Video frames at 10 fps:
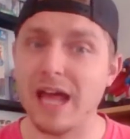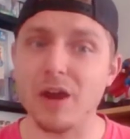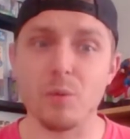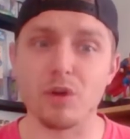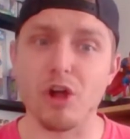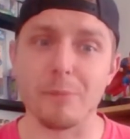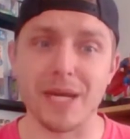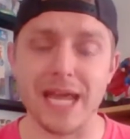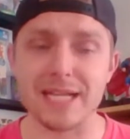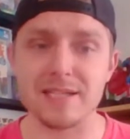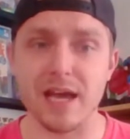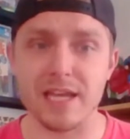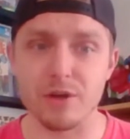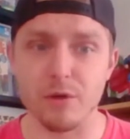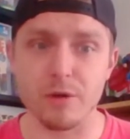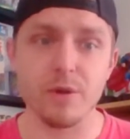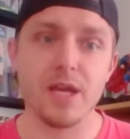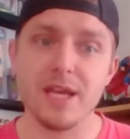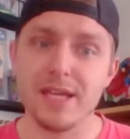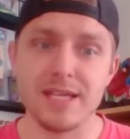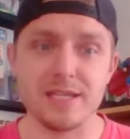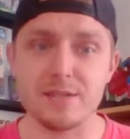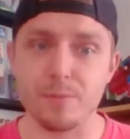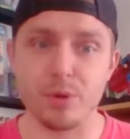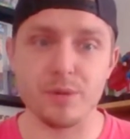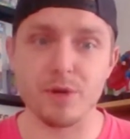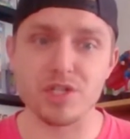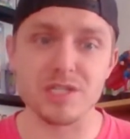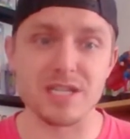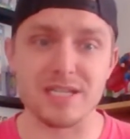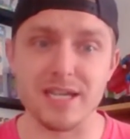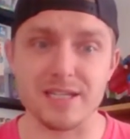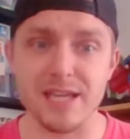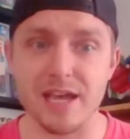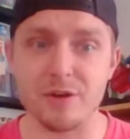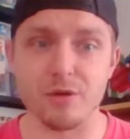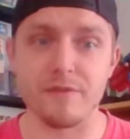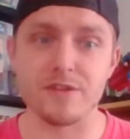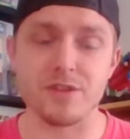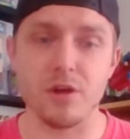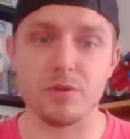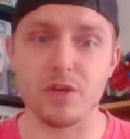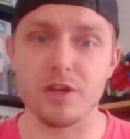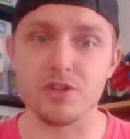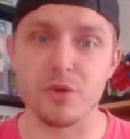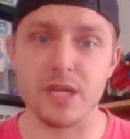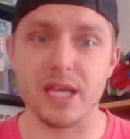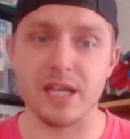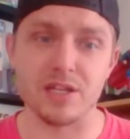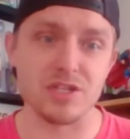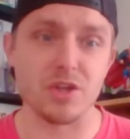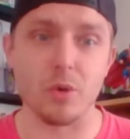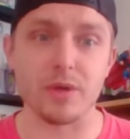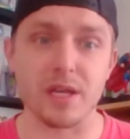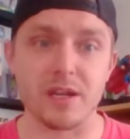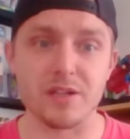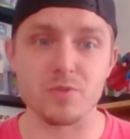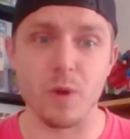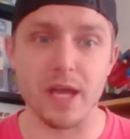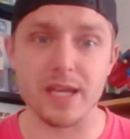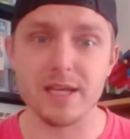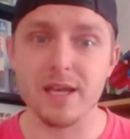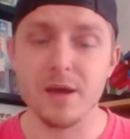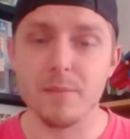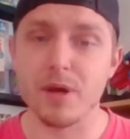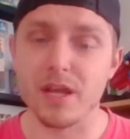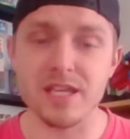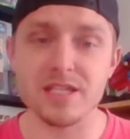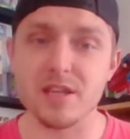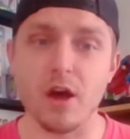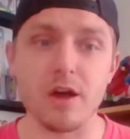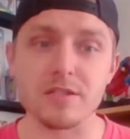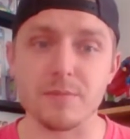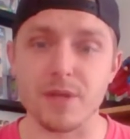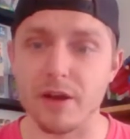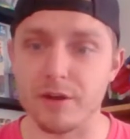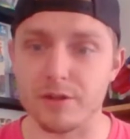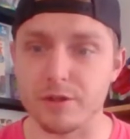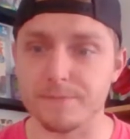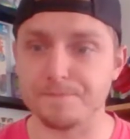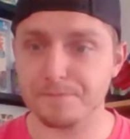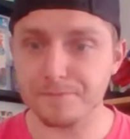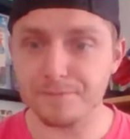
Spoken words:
I don't want to call him an anti-hero. He's pretty much just a dictator of his own country and just don't get in his way. But he's an awesome character.